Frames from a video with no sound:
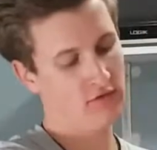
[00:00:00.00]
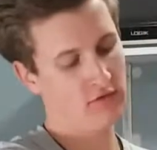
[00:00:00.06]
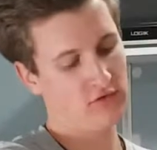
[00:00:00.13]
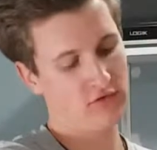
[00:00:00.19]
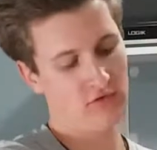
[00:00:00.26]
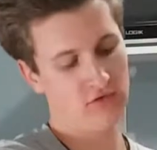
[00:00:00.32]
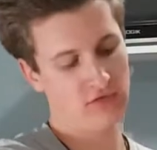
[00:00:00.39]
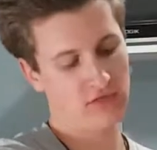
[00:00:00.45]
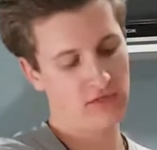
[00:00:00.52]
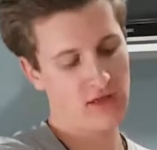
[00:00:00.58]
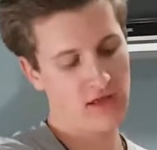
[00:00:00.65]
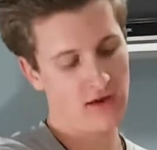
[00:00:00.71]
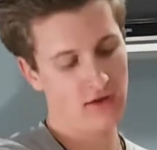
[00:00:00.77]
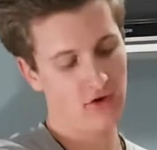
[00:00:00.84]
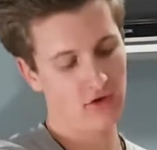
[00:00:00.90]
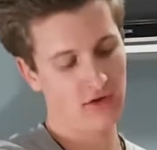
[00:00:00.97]
So it's
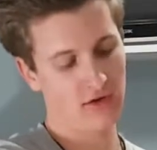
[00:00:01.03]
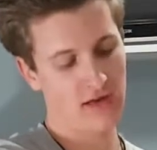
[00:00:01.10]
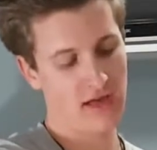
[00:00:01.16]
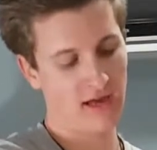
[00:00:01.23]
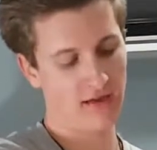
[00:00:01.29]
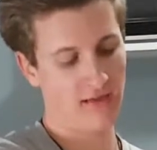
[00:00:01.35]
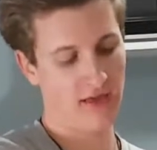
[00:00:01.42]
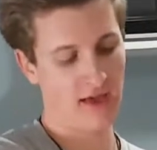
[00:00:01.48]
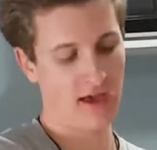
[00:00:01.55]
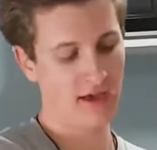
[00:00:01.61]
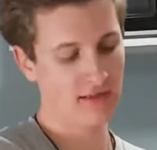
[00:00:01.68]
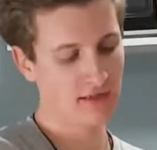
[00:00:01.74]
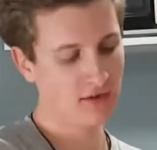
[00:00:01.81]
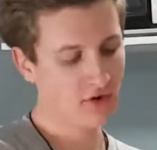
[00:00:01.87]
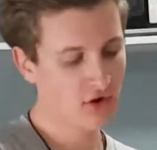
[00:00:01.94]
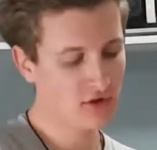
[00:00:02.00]
kind of looking like that.
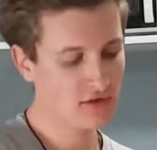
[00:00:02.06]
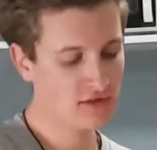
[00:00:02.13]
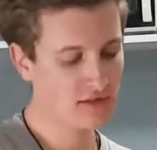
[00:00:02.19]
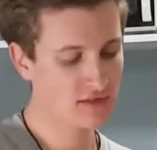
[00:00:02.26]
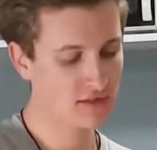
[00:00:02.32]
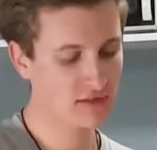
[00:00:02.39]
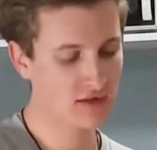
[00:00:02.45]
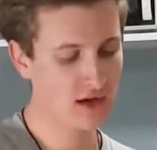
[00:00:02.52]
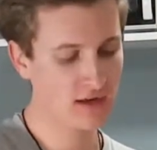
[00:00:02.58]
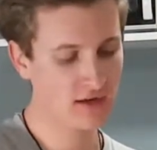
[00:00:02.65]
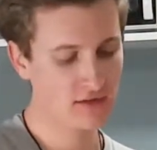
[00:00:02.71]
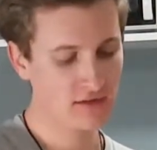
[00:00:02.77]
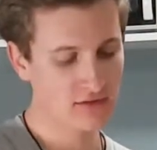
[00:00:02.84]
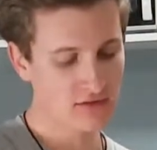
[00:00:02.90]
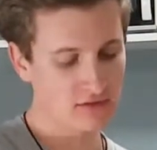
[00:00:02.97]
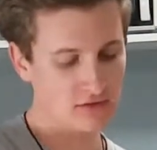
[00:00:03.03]
I don't know, this kind
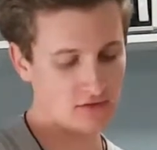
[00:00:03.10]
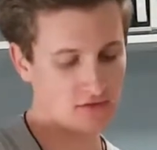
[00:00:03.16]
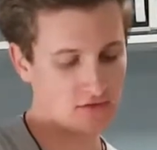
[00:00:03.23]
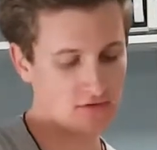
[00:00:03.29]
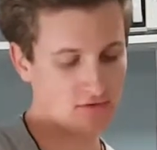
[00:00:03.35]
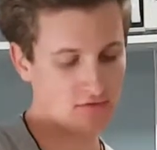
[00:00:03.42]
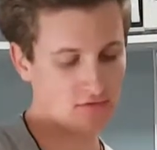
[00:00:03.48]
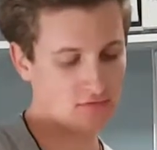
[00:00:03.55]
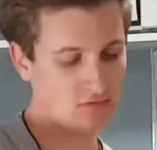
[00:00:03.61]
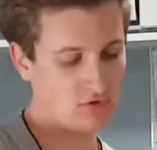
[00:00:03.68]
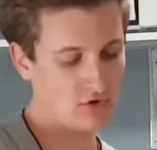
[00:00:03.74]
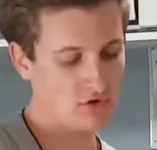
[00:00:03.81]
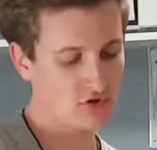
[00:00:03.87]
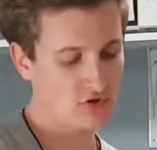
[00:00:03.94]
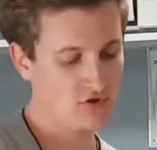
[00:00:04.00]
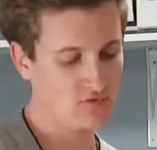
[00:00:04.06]
of
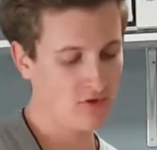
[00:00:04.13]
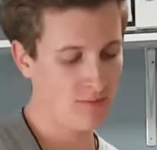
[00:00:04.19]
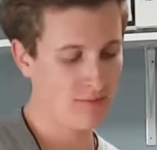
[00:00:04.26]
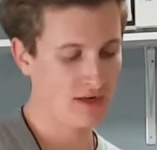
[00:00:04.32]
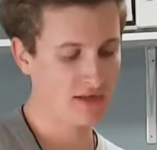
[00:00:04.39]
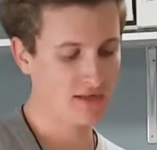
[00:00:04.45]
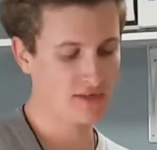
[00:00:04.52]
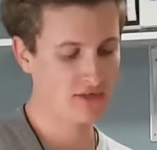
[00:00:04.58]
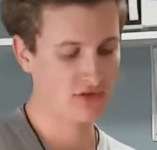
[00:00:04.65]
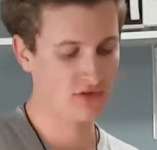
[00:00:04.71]
looks reminiscent